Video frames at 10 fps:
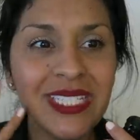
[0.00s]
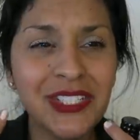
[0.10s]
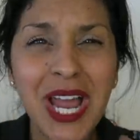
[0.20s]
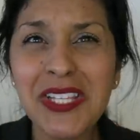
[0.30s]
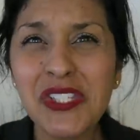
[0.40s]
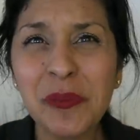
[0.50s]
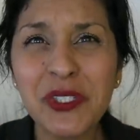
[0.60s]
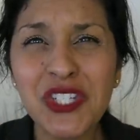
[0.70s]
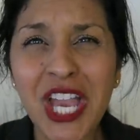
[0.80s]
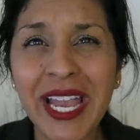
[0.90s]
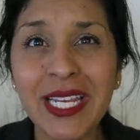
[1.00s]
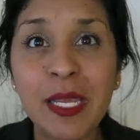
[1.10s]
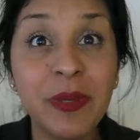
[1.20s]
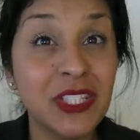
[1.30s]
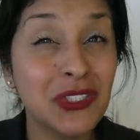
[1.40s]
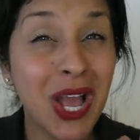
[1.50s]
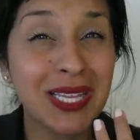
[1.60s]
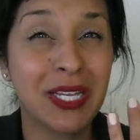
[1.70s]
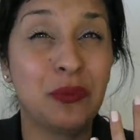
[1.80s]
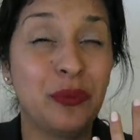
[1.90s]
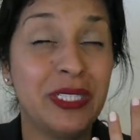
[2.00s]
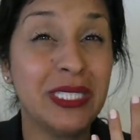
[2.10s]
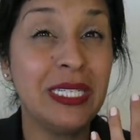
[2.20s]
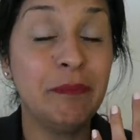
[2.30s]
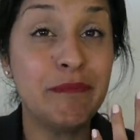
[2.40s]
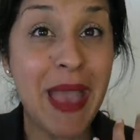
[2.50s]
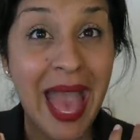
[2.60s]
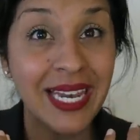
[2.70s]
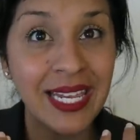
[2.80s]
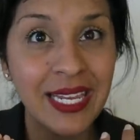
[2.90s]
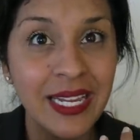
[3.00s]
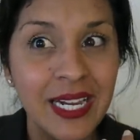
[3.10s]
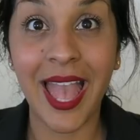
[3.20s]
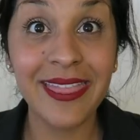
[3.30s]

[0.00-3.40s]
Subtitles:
They're not super shiny, but they're not like really matty.